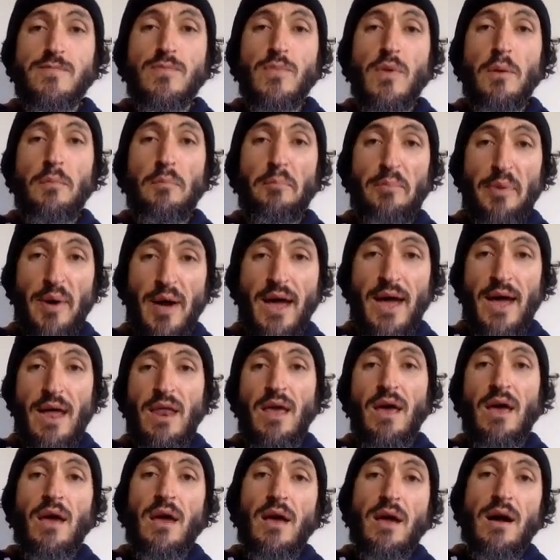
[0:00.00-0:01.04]
But
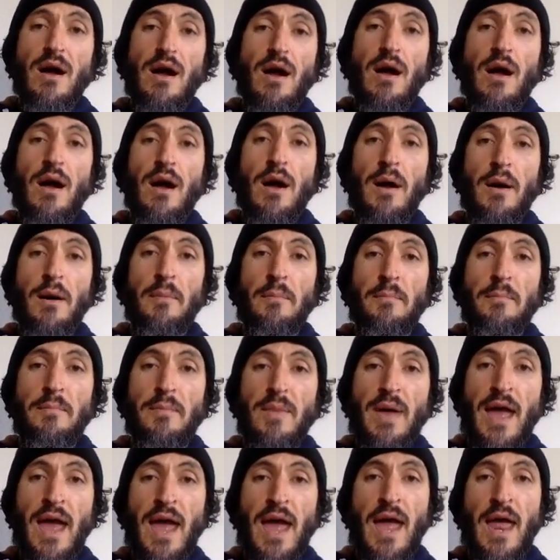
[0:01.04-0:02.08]
and
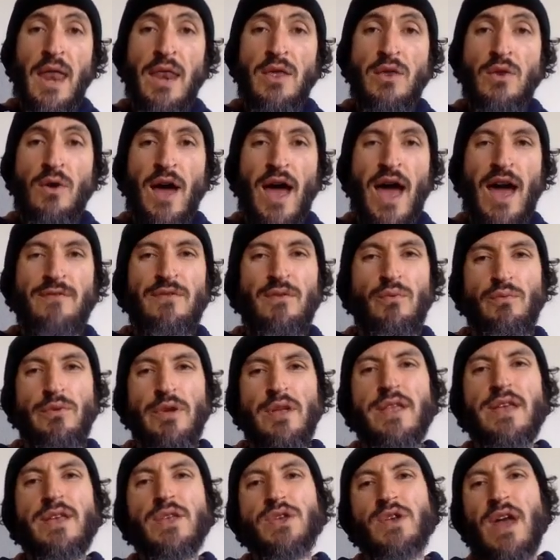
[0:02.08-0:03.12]
I
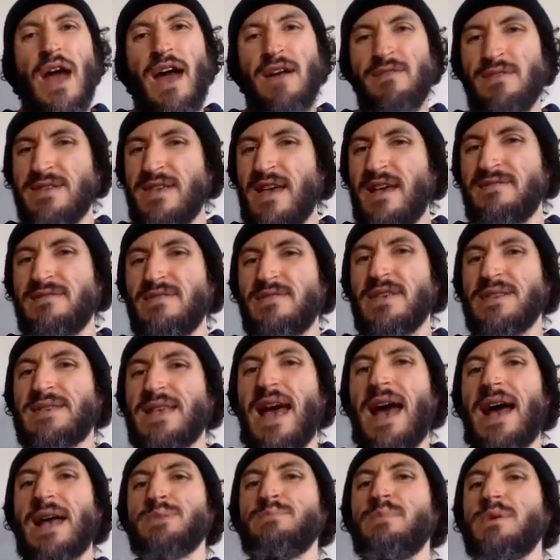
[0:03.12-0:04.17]
haven't tested this
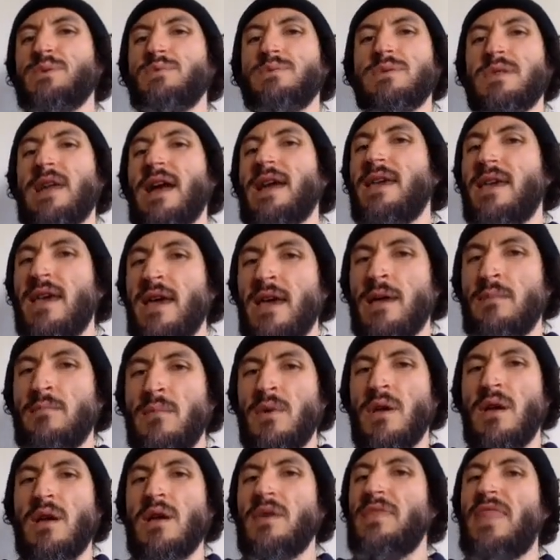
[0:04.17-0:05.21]
as much with night game.
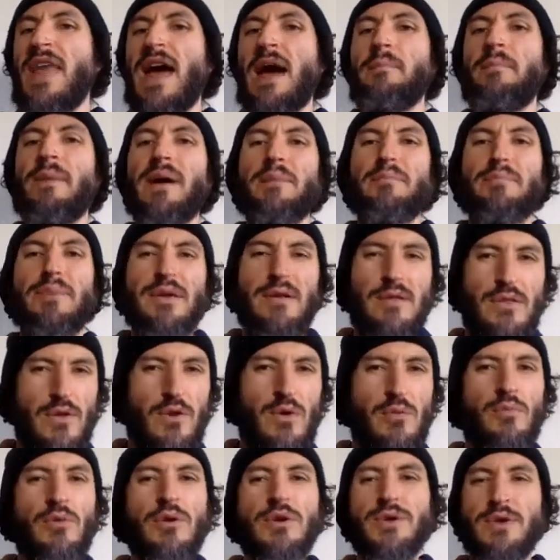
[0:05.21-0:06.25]
That might be a little
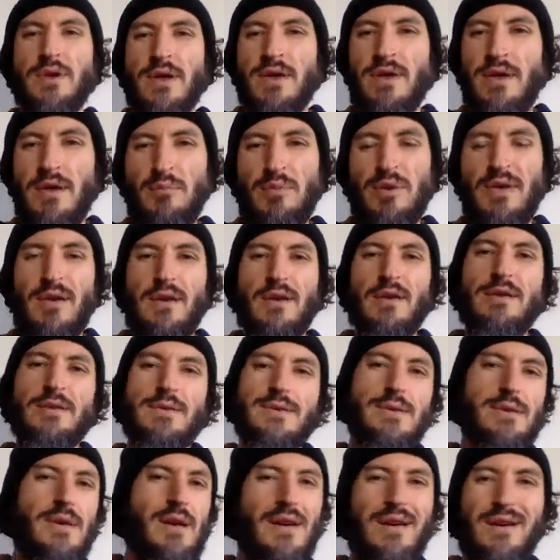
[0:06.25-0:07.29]
more tricky
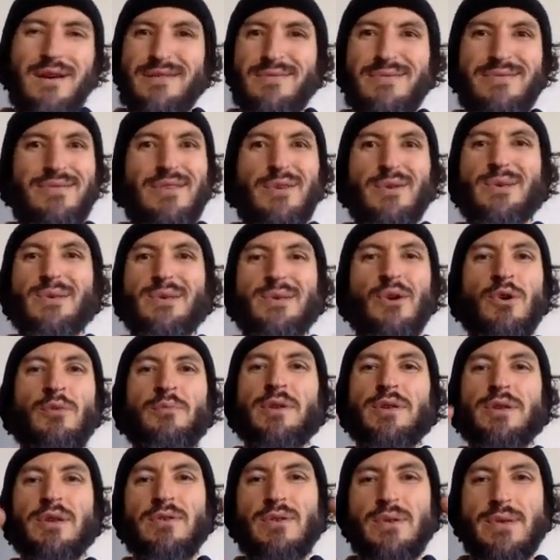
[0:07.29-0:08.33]
because there's so
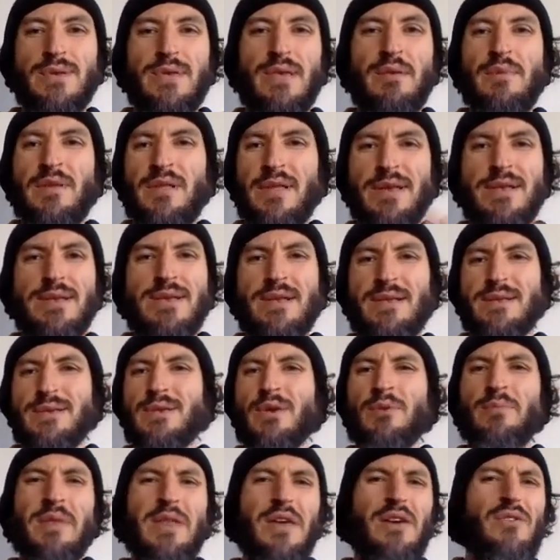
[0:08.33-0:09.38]
much other stimulus and so
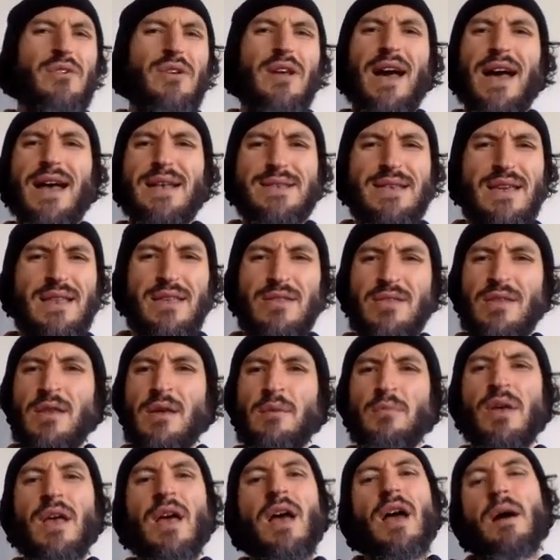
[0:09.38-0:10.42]
many other guys getting the
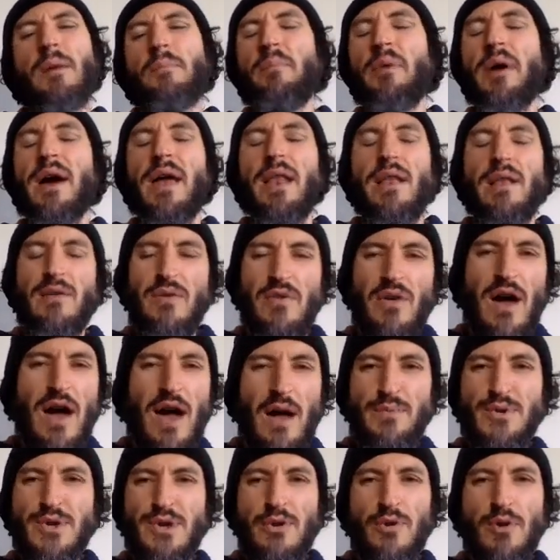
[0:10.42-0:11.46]
number. But
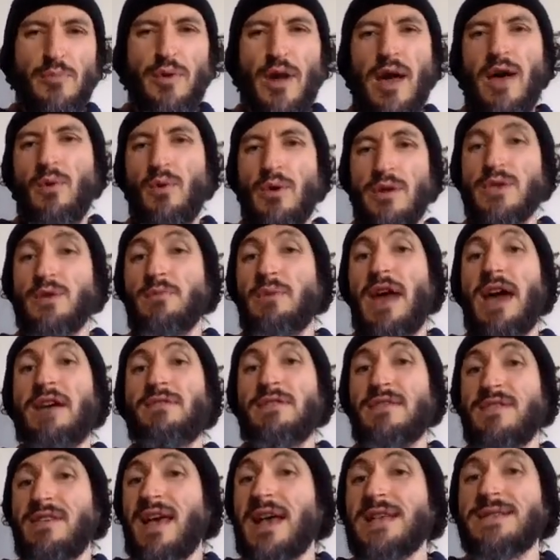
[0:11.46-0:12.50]
I'm sure it would probably work too, but I
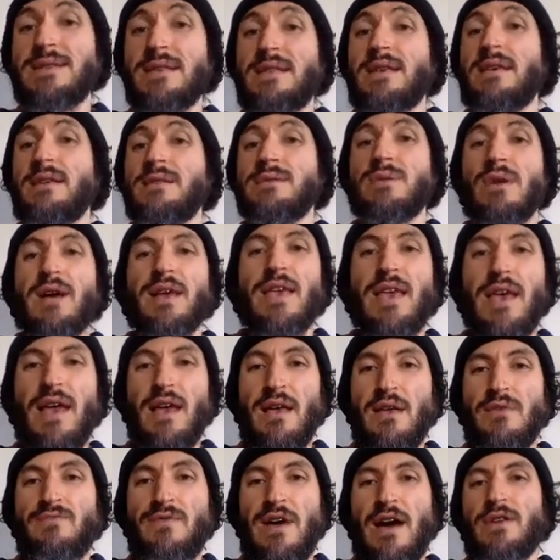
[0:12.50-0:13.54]
haven't tested it, so I
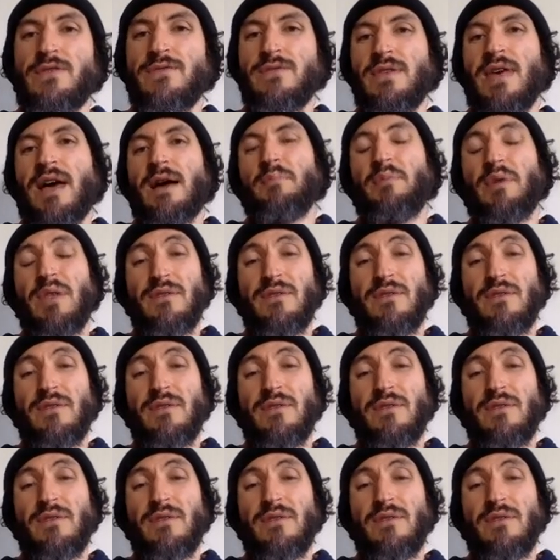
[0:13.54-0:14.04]
can't vouch for that.